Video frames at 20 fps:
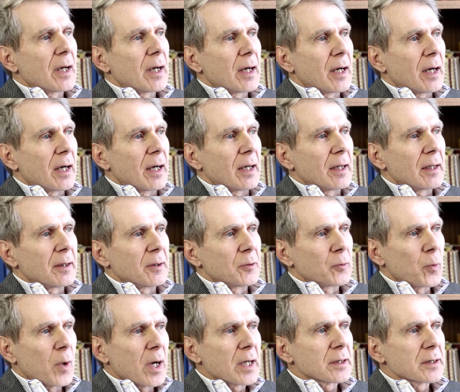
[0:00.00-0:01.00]
uh,
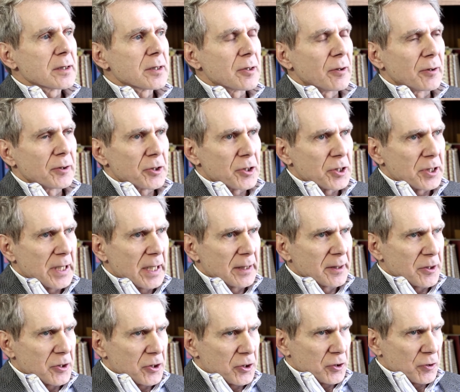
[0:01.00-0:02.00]
and wanted to understand
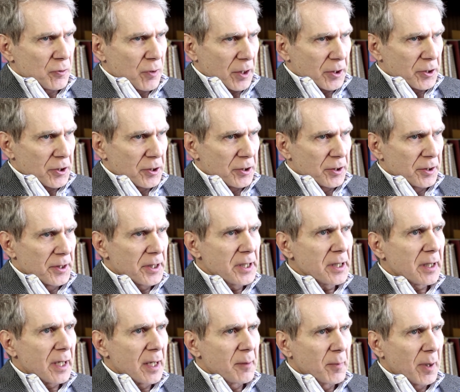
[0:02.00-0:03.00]
its structure. And he
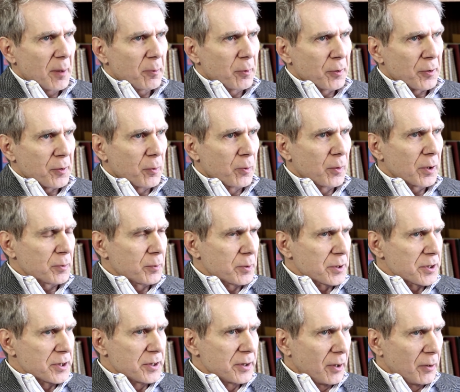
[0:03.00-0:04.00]
came up with what
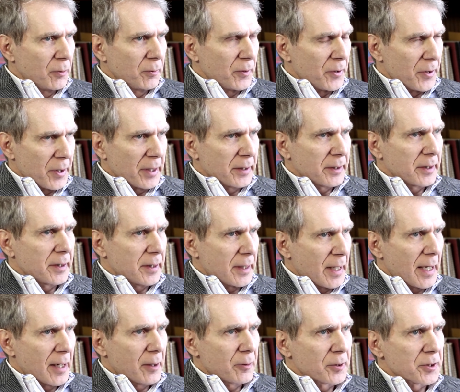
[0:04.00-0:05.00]
was known then and
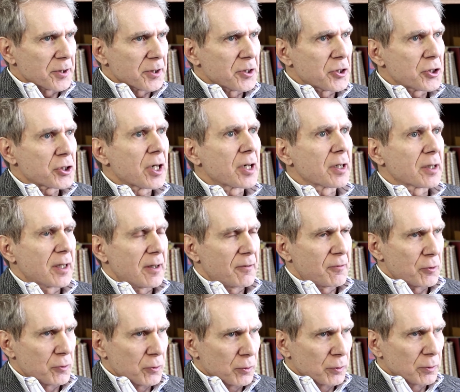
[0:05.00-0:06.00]
now as the
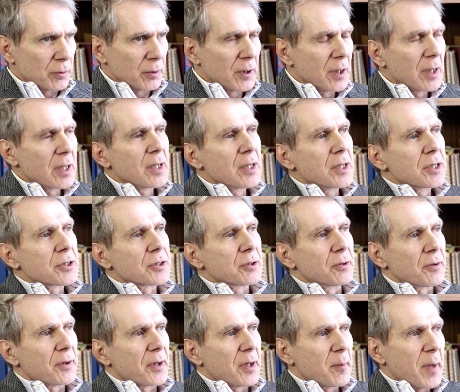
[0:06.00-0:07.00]
Chargaff rule.
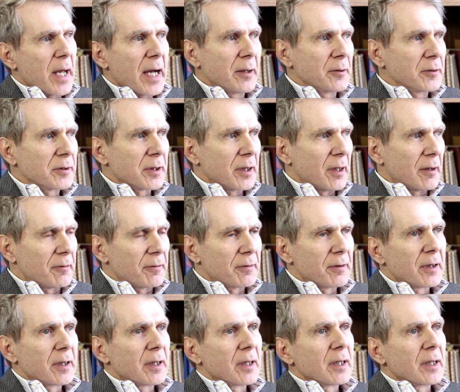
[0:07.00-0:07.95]
So the amount of